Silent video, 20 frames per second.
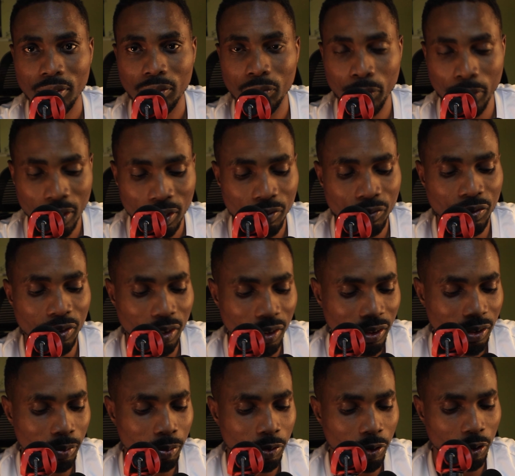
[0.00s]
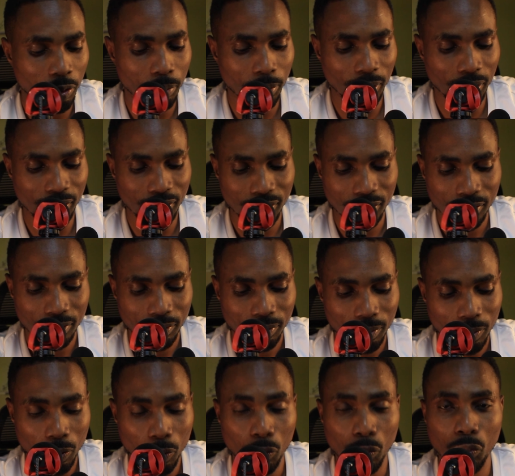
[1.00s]
We can finish in third place.
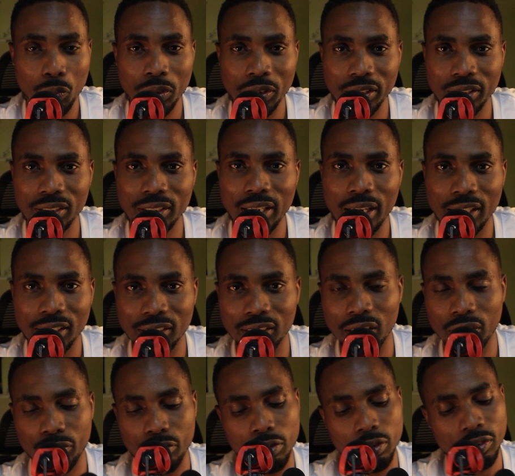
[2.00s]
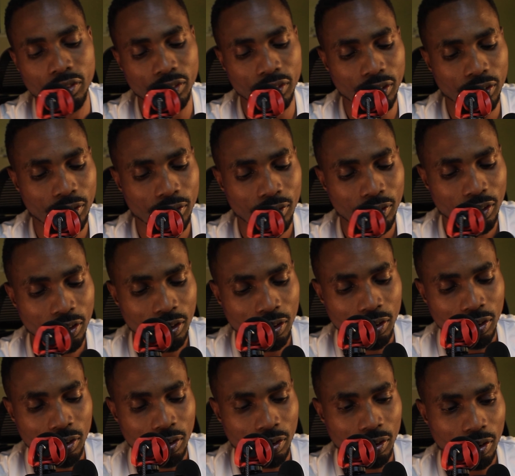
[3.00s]
We just got to stay focused.
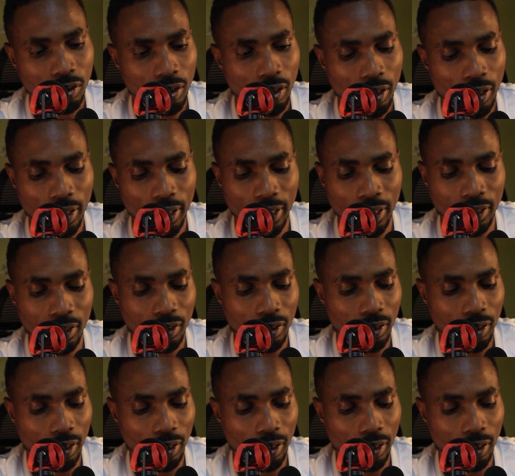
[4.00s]
All right?